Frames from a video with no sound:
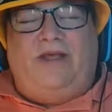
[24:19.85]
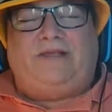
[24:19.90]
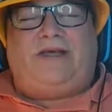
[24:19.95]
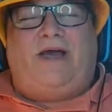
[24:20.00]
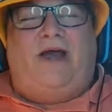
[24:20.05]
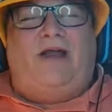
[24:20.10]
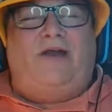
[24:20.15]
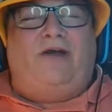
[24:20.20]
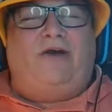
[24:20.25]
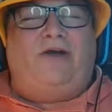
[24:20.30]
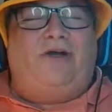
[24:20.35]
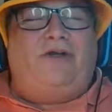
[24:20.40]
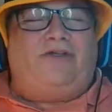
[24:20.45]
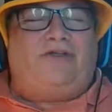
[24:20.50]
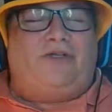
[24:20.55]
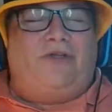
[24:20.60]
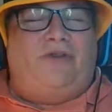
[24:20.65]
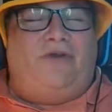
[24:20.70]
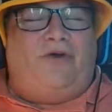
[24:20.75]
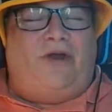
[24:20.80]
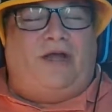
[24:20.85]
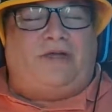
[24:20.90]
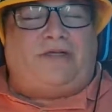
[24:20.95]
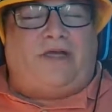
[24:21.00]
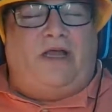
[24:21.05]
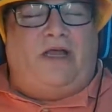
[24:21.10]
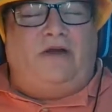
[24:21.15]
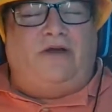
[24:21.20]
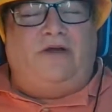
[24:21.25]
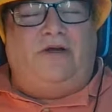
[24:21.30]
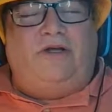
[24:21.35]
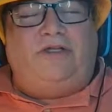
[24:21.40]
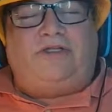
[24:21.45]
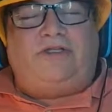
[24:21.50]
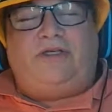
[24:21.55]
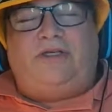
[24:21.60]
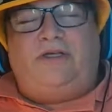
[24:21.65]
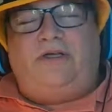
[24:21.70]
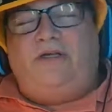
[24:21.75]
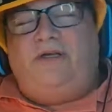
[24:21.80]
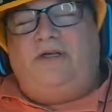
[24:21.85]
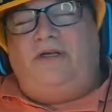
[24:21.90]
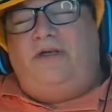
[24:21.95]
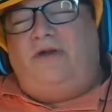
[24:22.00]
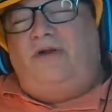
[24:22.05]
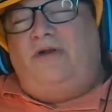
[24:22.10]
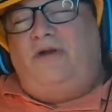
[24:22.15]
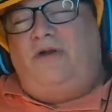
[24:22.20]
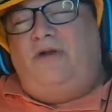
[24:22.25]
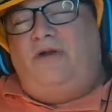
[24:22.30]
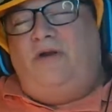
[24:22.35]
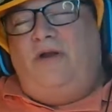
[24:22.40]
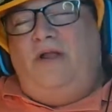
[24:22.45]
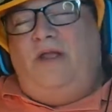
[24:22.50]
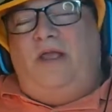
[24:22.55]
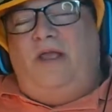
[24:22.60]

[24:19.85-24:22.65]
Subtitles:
Tyler Goods. They're not Tyler Goodson or